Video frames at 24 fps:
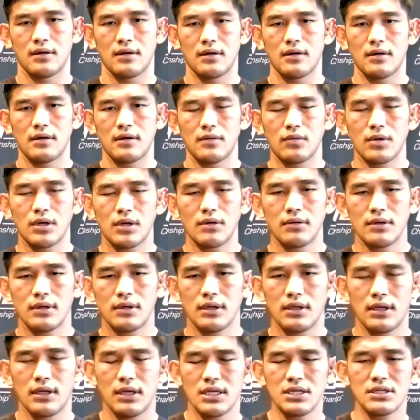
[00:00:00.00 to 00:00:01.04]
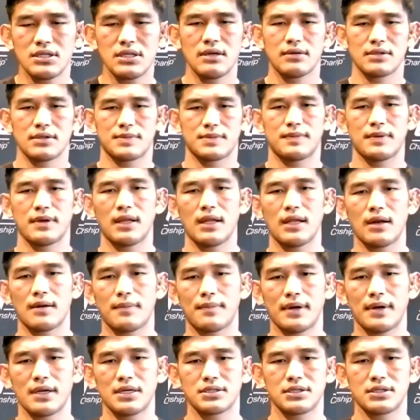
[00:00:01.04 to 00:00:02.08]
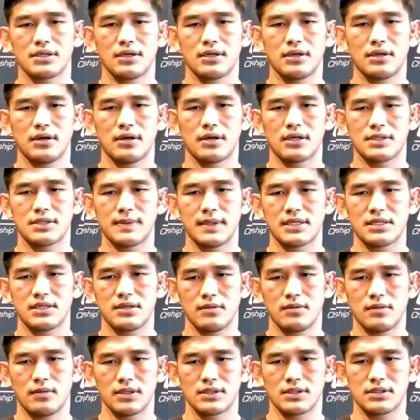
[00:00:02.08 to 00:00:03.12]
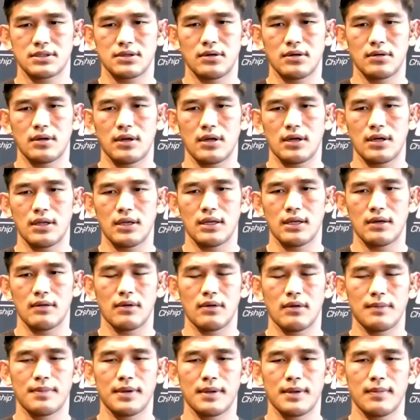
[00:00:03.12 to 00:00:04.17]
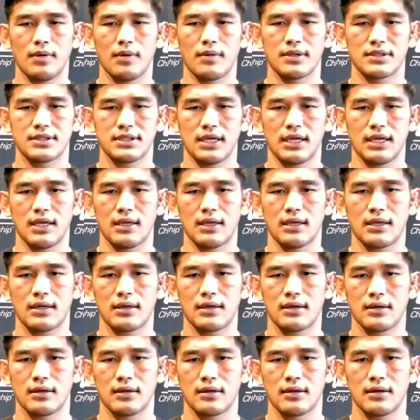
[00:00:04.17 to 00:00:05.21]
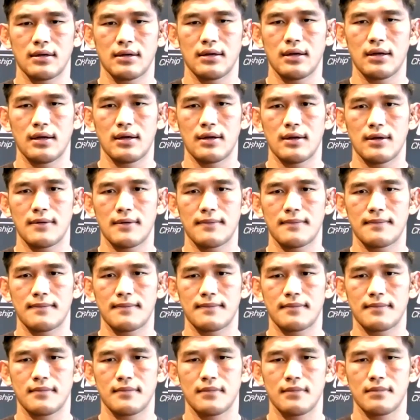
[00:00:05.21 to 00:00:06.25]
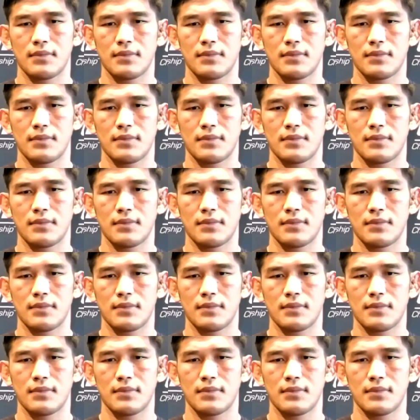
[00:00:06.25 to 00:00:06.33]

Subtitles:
Well, initially it was a lot of pressure, you know, especially with what's going on and what people were saying. But